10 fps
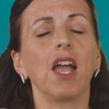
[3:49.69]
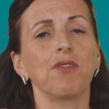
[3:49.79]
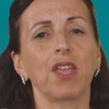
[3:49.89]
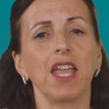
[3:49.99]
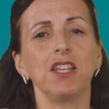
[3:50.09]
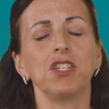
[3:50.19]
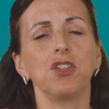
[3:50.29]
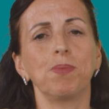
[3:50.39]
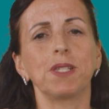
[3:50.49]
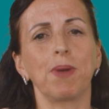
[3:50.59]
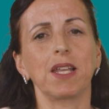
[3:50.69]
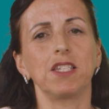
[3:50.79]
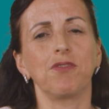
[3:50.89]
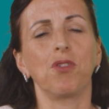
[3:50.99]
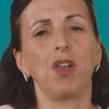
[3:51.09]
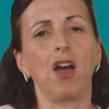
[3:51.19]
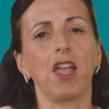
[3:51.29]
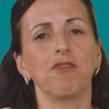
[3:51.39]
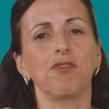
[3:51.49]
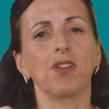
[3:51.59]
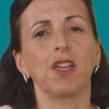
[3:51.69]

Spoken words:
have gained a new perspective on life